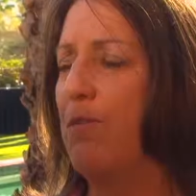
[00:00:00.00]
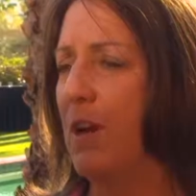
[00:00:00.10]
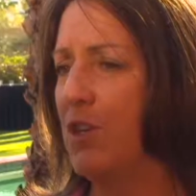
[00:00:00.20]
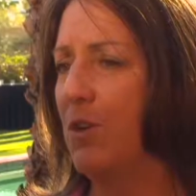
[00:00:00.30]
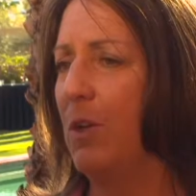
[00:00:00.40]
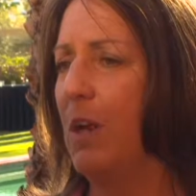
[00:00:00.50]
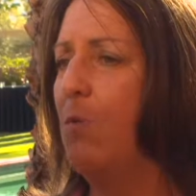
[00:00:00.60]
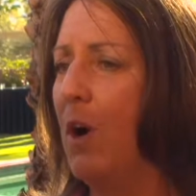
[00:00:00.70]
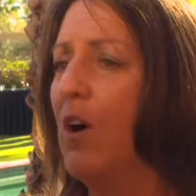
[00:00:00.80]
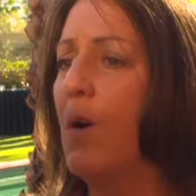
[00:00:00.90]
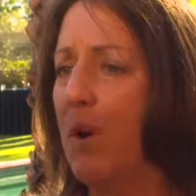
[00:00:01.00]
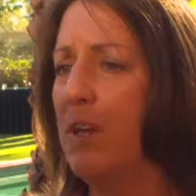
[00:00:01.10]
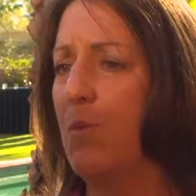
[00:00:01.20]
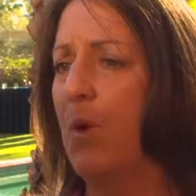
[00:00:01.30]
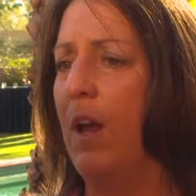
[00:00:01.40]
eventually we're
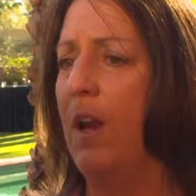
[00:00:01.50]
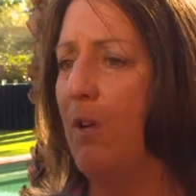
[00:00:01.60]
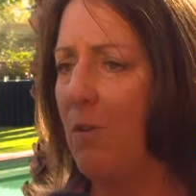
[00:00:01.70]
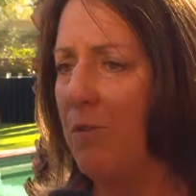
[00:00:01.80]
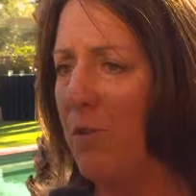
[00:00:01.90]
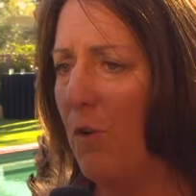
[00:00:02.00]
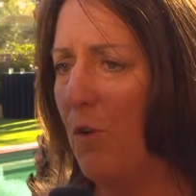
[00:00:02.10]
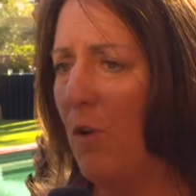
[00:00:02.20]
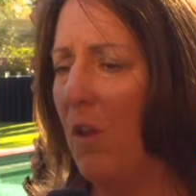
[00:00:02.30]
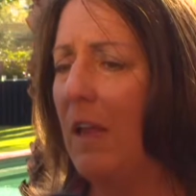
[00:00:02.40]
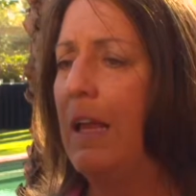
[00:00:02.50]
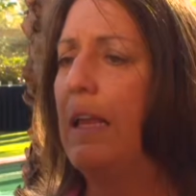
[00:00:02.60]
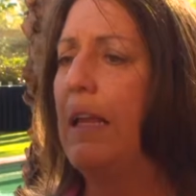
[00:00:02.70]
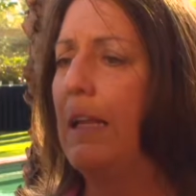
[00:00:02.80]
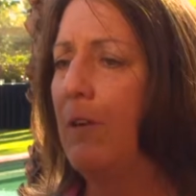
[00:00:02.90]
going to win full
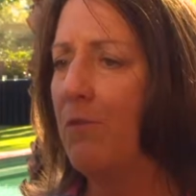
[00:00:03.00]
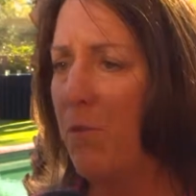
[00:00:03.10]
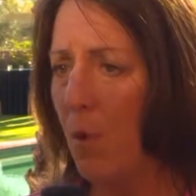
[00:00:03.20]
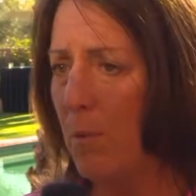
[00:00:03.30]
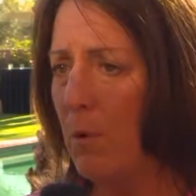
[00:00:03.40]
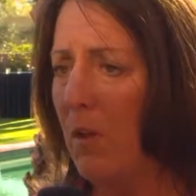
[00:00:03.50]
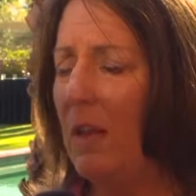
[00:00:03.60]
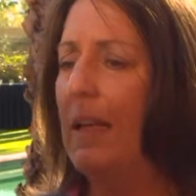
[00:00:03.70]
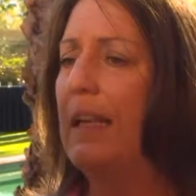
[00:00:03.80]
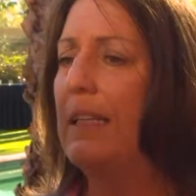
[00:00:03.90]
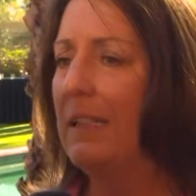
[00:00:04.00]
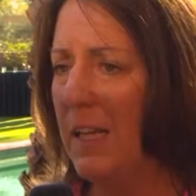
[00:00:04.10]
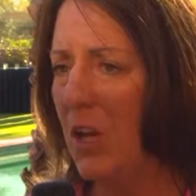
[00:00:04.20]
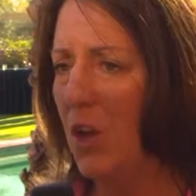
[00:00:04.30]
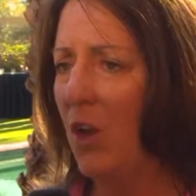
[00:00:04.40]
formal
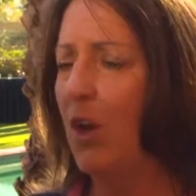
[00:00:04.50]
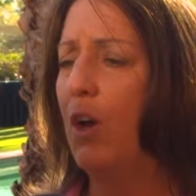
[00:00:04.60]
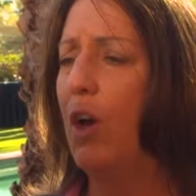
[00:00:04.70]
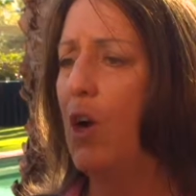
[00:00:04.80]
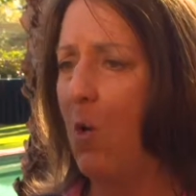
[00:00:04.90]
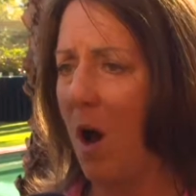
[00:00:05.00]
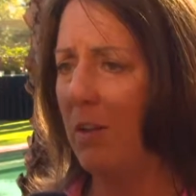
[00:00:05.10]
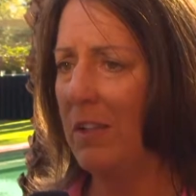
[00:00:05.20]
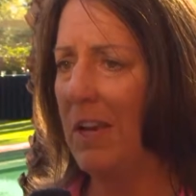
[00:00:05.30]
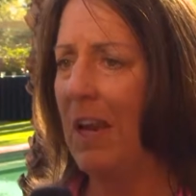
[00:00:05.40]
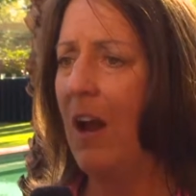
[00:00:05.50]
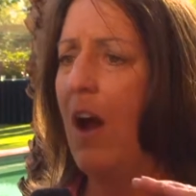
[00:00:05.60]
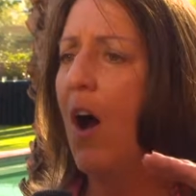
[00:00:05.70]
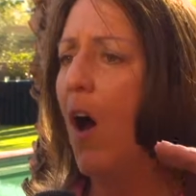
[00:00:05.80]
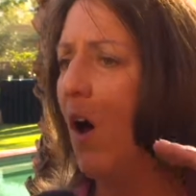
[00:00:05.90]
legal equality
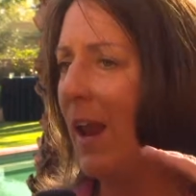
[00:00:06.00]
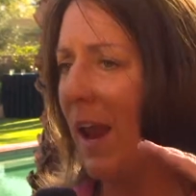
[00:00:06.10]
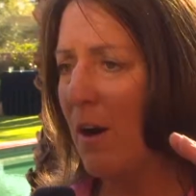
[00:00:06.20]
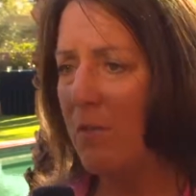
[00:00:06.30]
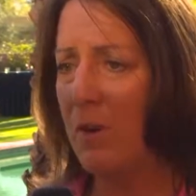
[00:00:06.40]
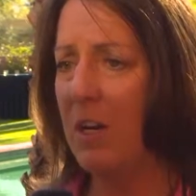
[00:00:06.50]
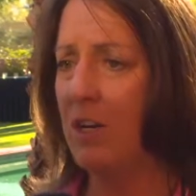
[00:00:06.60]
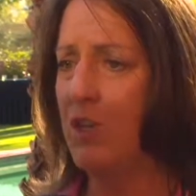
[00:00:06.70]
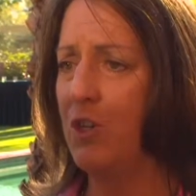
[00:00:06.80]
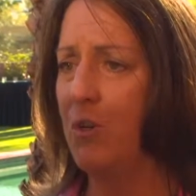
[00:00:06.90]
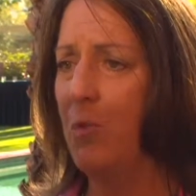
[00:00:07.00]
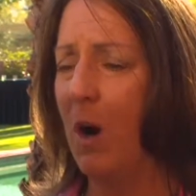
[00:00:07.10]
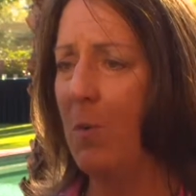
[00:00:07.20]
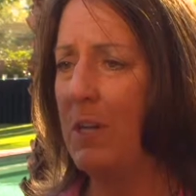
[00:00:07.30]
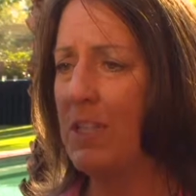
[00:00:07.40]
on every issue
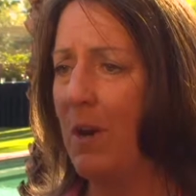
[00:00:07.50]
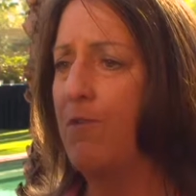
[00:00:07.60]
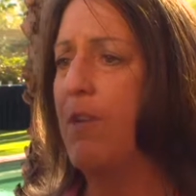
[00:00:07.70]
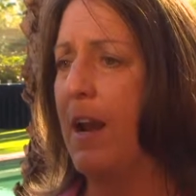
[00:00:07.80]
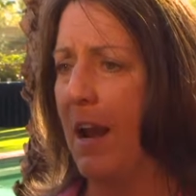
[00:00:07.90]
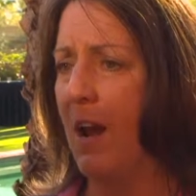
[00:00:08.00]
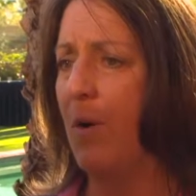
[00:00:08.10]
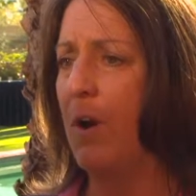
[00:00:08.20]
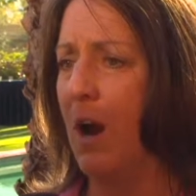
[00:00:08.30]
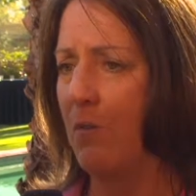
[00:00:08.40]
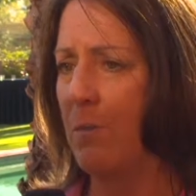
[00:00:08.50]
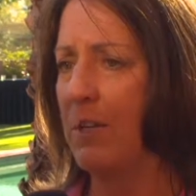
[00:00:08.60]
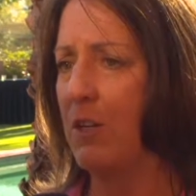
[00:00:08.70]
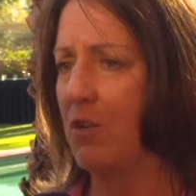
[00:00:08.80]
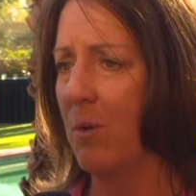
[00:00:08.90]
where we suffer now
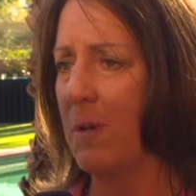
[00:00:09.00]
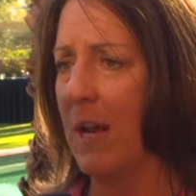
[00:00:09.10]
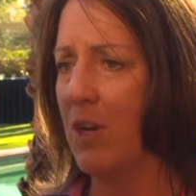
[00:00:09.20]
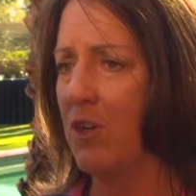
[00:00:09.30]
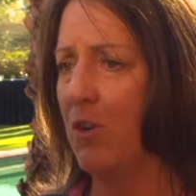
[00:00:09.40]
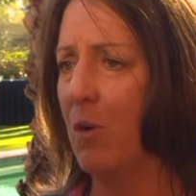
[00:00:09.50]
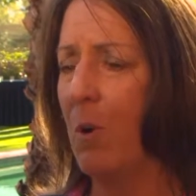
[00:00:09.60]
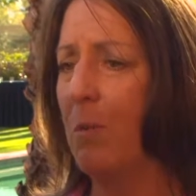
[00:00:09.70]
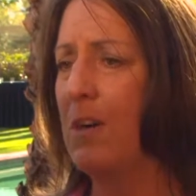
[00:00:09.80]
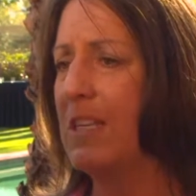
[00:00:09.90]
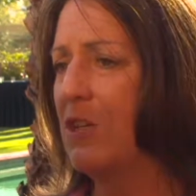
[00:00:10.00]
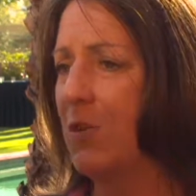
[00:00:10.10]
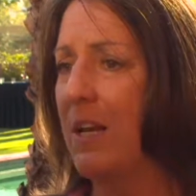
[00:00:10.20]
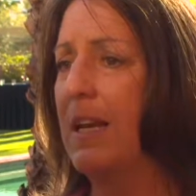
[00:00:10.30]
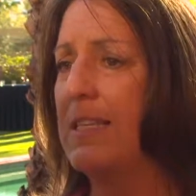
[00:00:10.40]
government discrimination or where we're
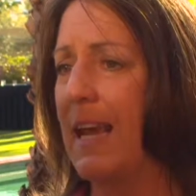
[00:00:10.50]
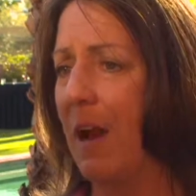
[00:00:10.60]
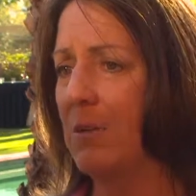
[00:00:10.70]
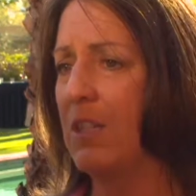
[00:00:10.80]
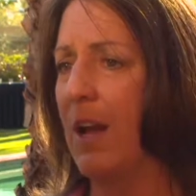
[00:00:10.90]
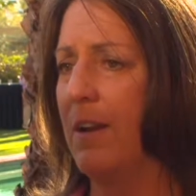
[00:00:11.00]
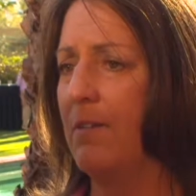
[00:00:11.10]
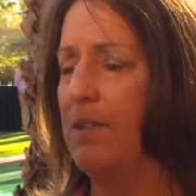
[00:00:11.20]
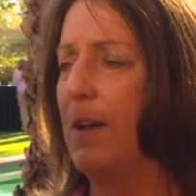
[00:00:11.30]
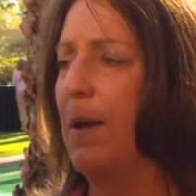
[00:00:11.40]
treated as outsiders.